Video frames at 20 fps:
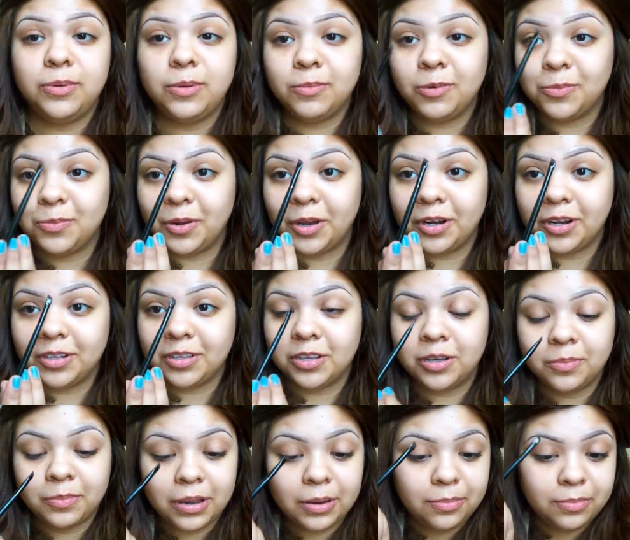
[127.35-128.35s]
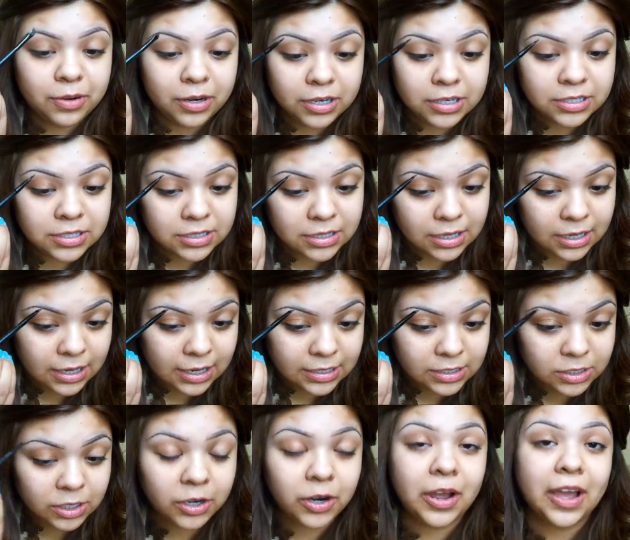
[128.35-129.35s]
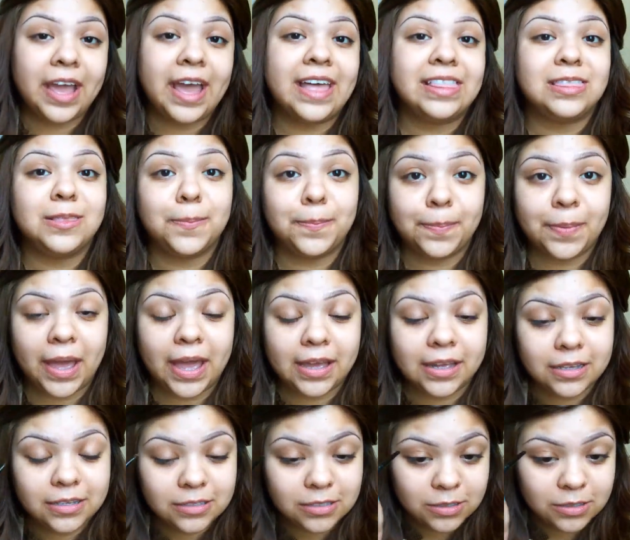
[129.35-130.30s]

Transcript: bit more product on my brush and I start at the back.